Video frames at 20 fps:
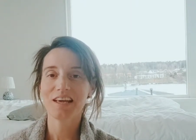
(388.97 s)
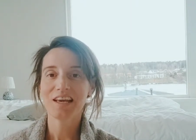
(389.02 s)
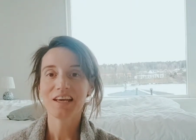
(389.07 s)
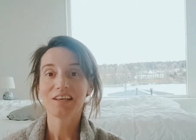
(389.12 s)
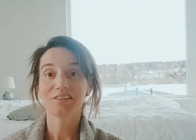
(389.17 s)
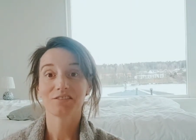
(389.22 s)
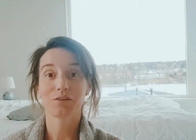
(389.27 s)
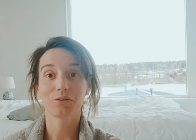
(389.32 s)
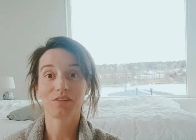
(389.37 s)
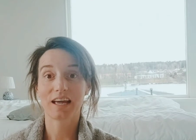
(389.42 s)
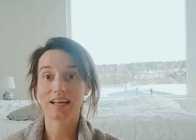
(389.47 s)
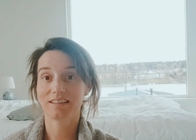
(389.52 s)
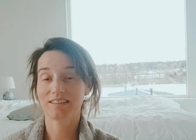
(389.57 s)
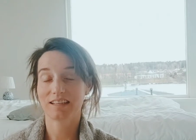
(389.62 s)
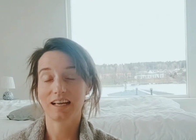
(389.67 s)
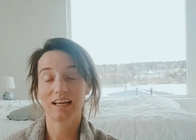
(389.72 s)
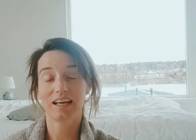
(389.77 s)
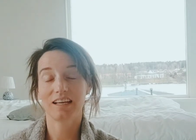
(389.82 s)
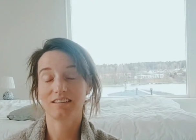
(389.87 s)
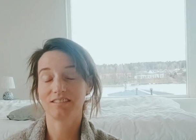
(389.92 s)
So that's,
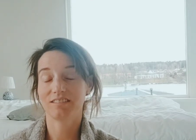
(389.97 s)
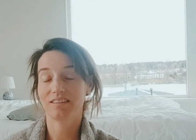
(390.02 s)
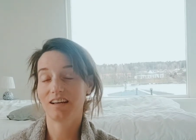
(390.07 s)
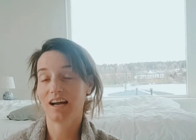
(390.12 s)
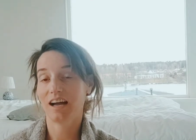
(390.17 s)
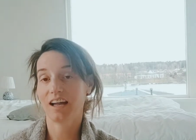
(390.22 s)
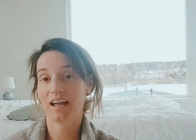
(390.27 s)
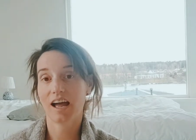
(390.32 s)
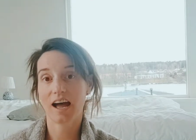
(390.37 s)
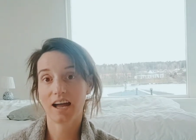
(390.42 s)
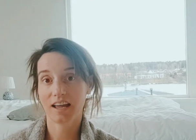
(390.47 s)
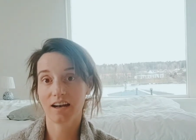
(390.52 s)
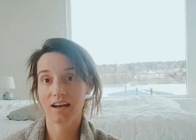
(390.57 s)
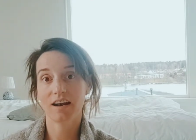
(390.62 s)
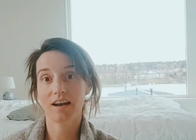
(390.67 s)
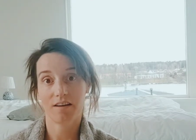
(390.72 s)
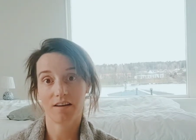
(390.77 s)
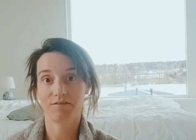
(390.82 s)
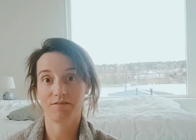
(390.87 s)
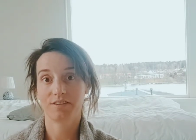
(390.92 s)
I
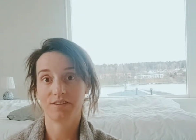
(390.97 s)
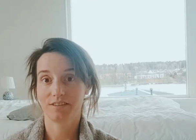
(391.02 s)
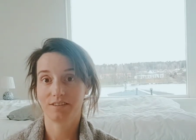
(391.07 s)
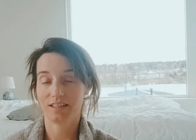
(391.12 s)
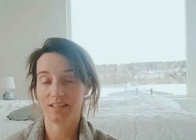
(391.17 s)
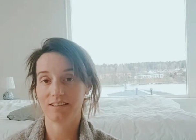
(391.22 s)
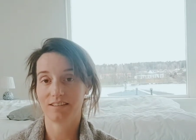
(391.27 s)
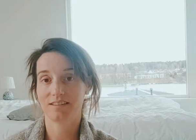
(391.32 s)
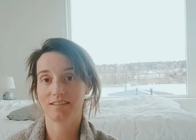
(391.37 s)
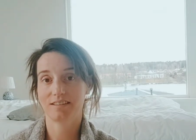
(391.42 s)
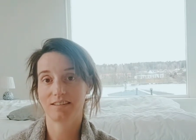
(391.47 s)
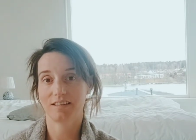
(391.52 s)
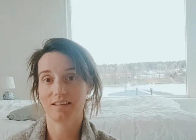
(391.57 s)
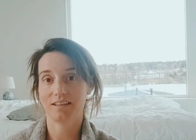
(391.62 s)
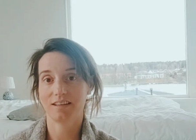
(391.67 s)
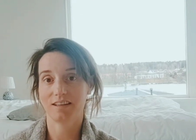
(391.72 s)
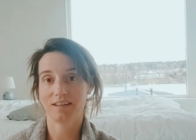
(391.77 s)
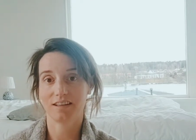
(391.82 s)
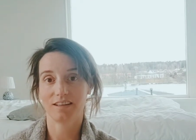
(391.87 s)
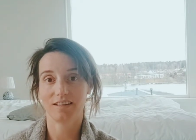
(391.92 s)
love this,
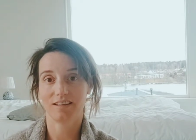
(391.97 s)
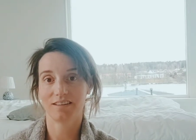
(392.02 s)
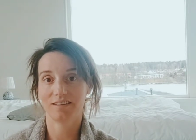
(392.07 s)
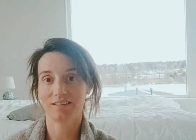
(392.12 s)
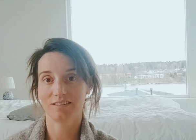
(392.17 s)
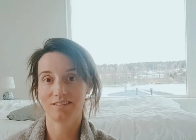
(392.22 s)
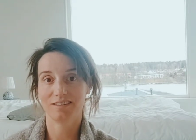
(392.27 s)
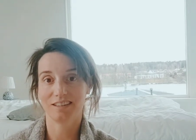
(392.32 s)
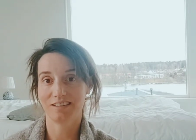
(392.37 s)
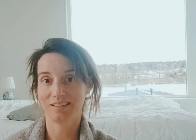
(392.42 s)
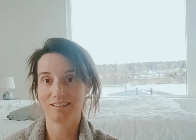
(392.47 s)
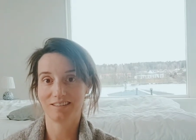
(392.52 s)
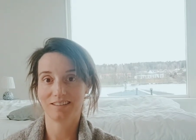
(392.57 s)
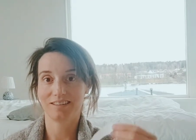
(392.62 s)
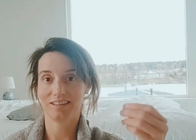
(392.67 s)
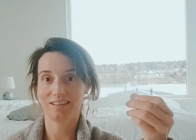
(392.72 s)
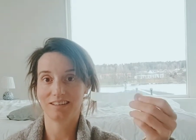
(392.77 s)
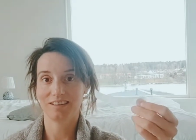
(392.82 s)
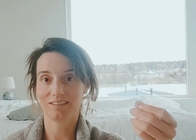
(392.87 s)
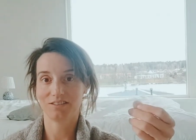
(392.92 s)

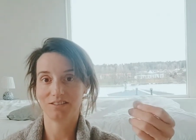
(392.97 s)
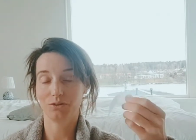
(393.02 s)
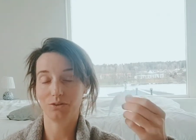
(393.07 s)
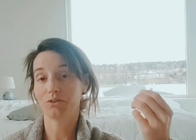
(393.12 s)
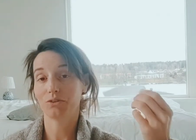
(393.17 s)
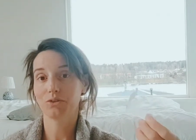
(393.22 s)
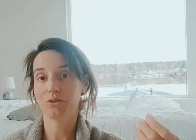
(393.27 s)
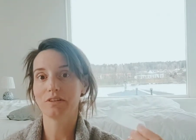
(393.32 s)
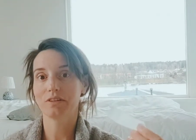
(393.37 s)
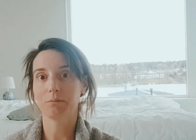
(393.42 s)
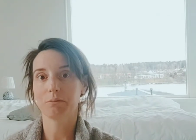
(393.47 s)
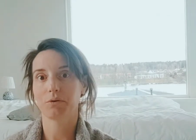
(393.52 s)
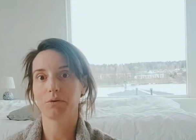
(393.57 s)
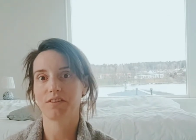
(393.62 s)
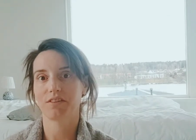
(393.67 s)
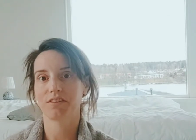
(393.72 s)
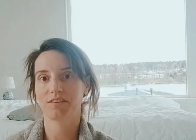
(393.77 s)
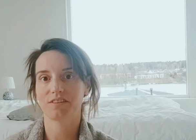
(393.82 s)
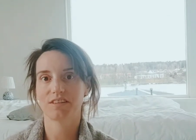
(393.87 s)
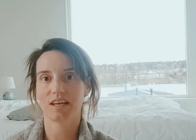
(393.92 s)
to sleep
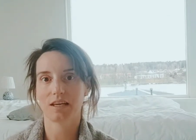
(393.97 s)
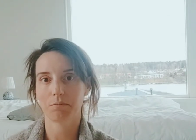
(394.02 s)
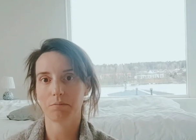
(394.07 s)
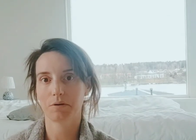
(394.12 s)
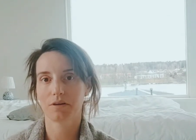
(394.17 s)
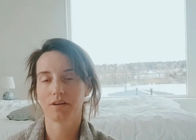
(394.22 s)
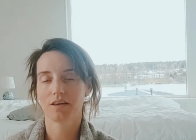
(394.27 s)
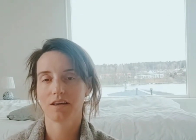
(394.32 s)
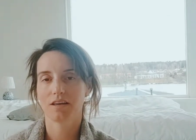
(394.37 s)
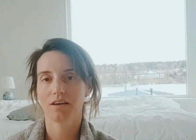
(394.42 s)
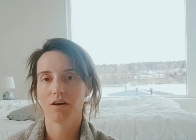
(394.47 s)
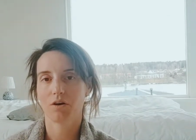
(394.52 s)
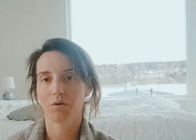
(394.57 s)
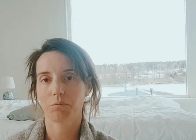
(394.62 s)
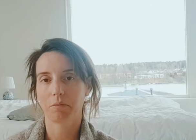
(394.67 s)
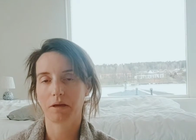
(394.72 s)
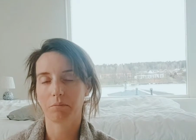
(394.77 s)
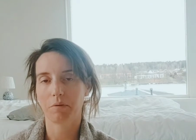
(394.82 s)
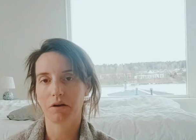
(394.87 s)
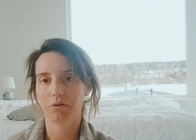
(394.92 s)
with tape
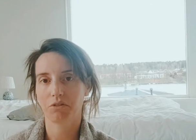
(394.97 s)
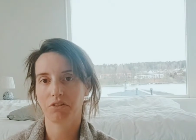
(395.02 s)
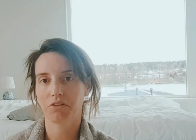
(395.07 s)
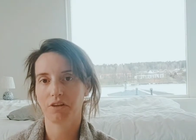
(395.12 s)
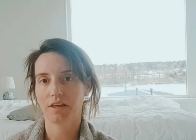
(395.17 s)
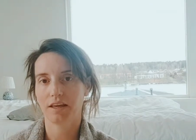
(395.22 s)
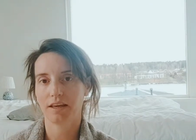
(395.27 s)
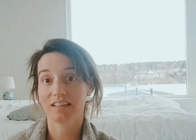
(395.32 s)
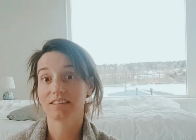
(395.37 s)
on my mouth.